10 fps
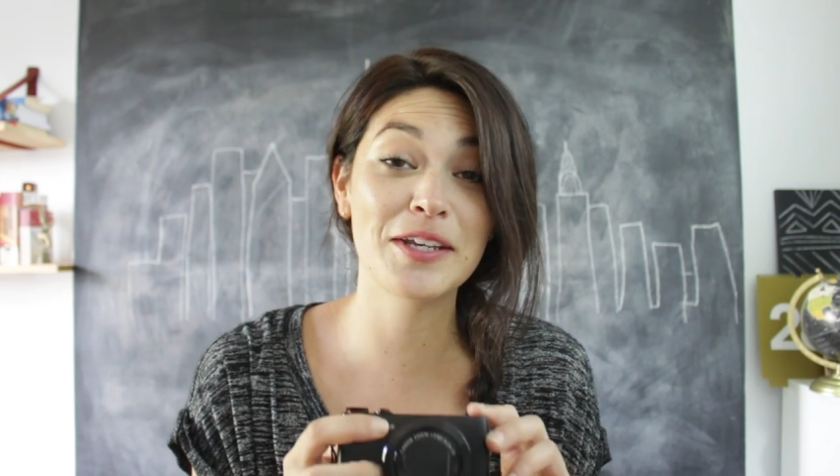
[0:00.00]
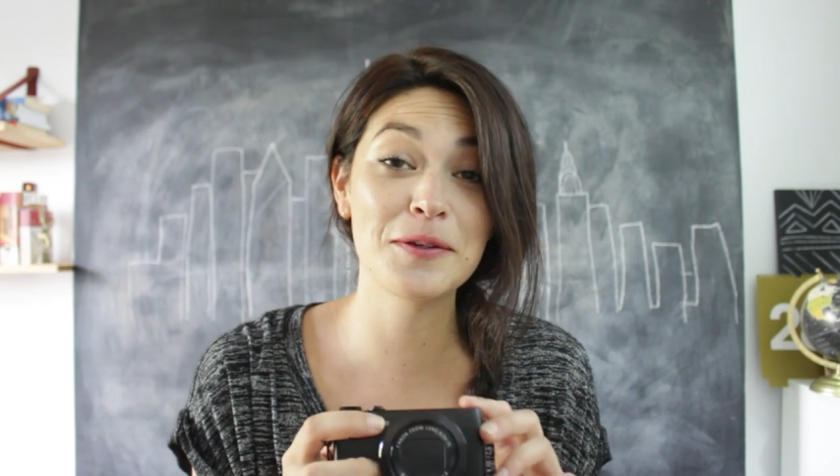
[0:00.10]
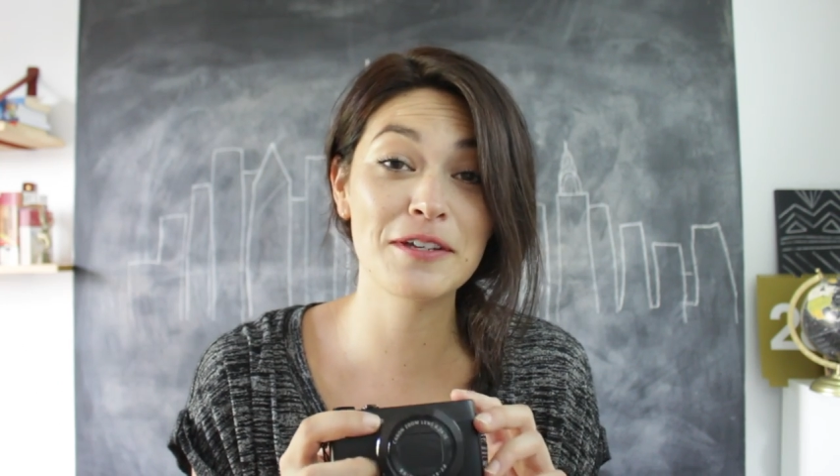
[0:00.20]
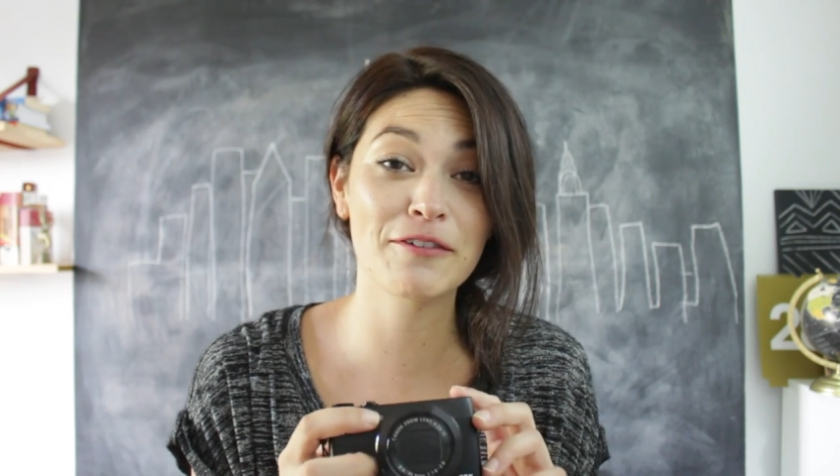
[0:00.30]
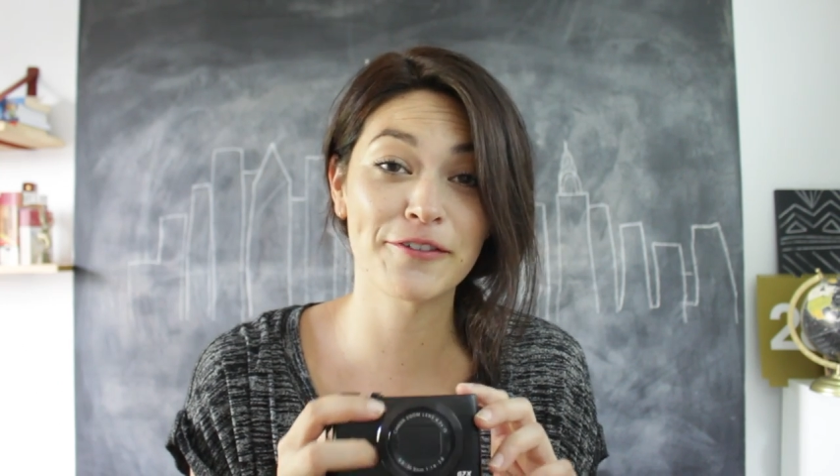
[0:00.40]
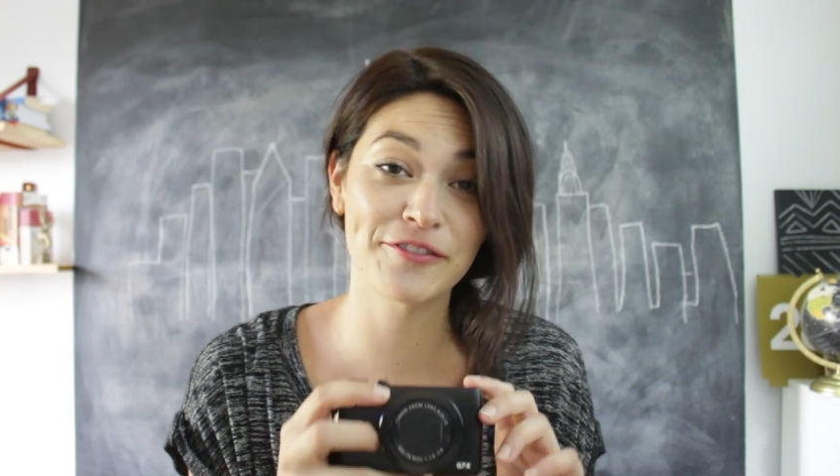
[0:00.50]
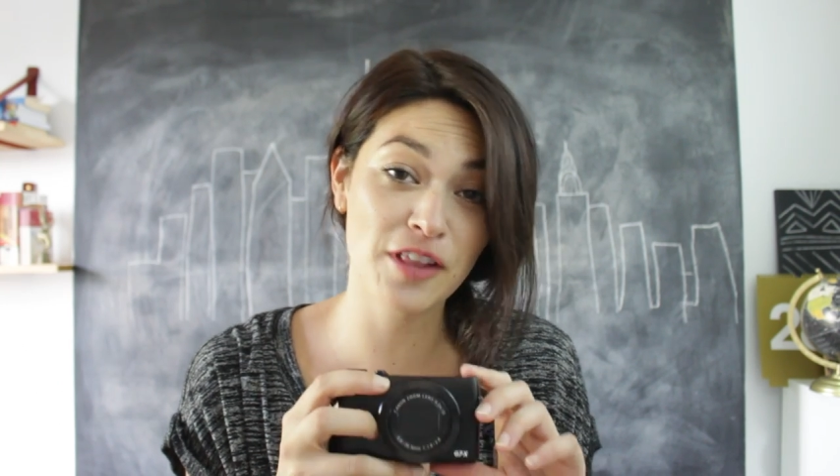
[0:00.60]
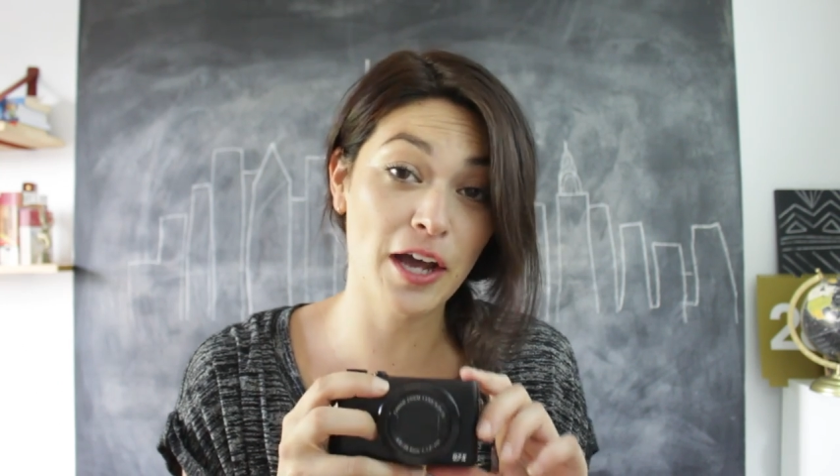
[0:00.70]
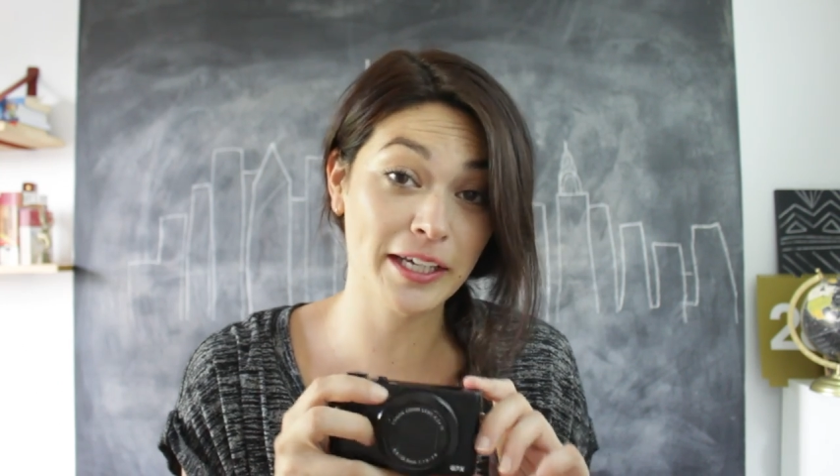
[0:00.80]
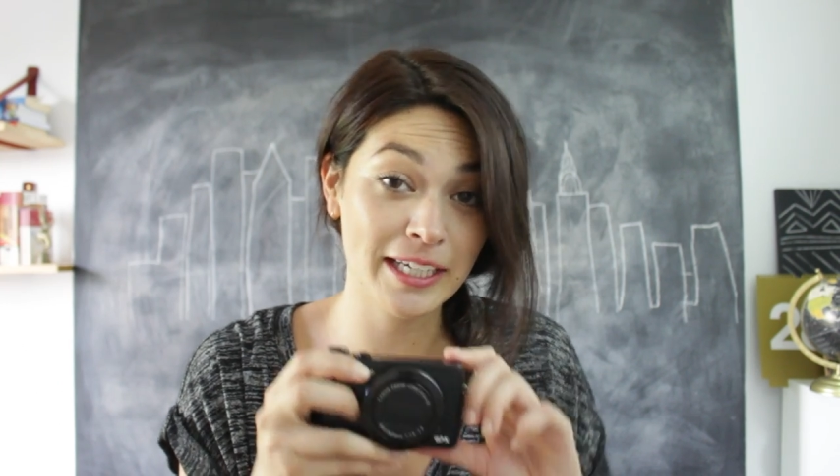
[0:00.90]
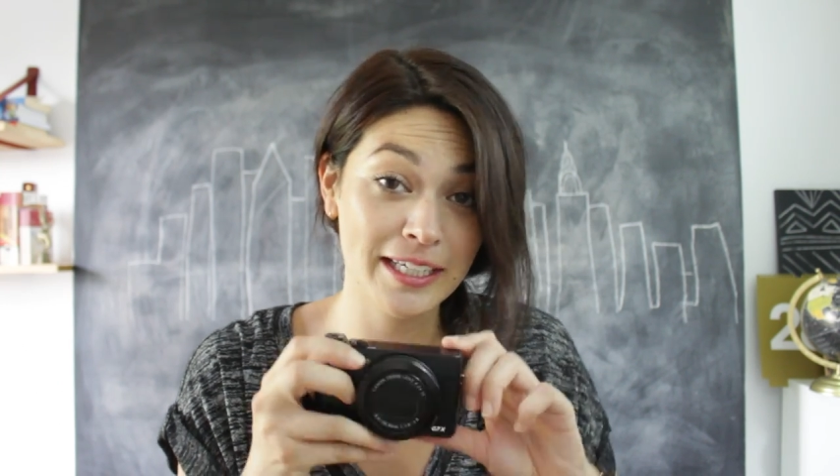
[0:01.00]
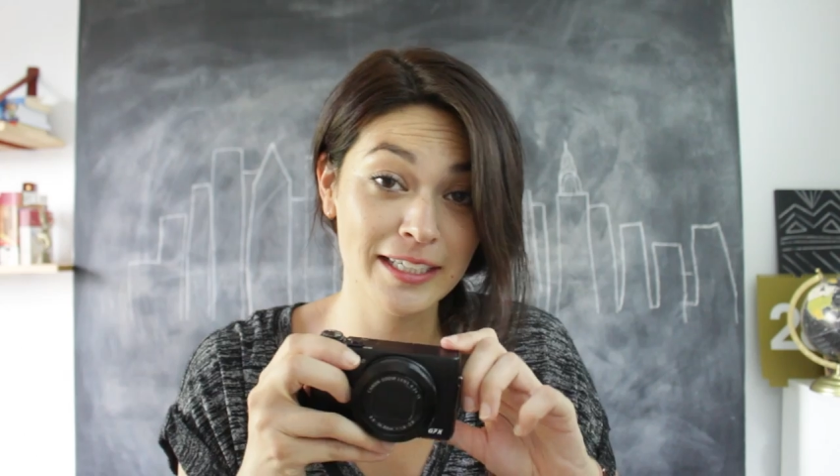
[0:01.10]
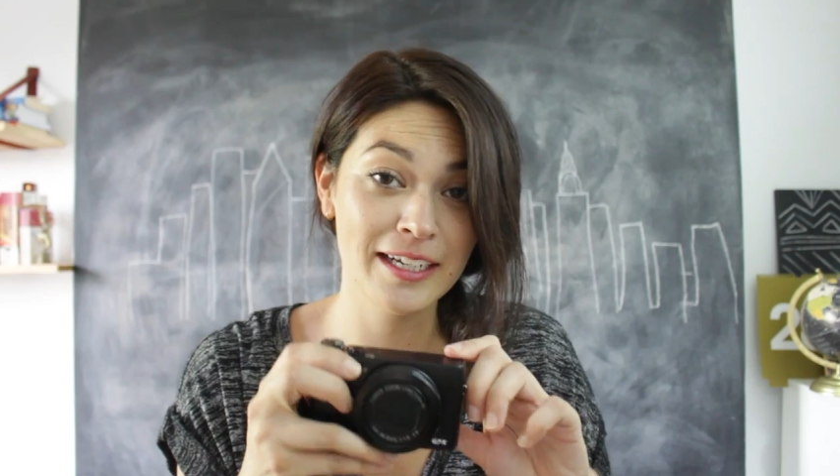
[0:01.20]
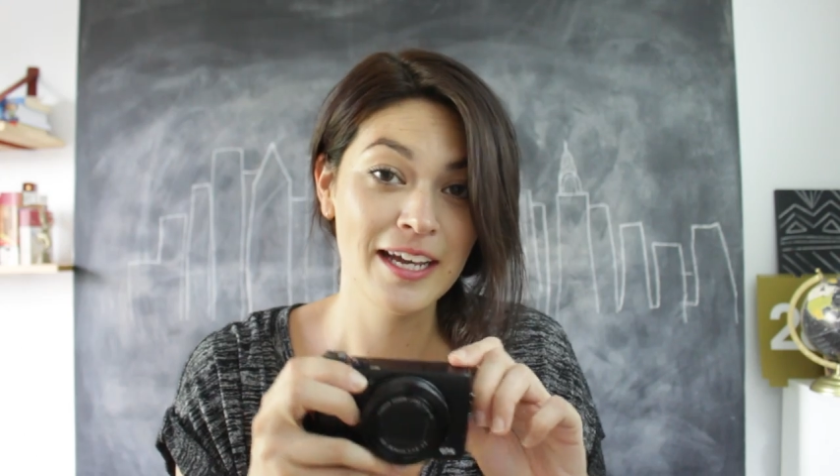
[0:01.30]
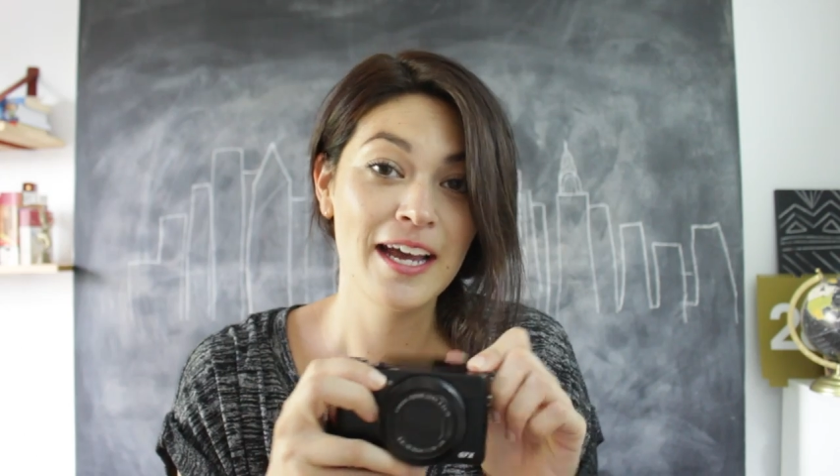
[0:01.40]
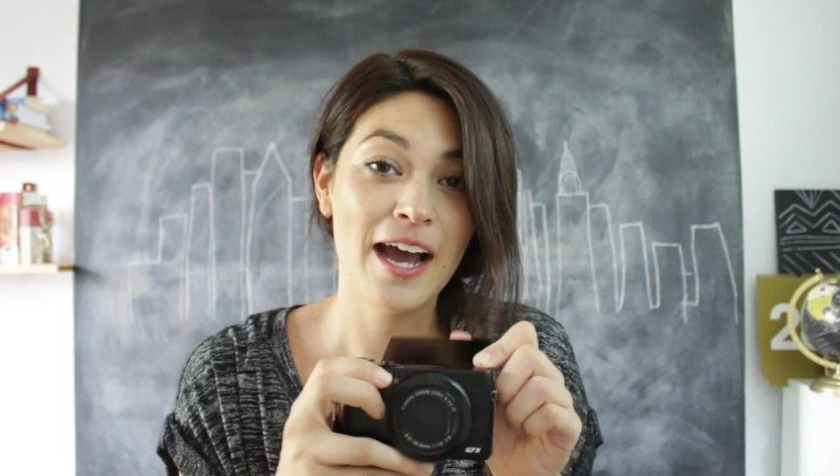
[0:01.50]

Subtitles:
use it for vlogging,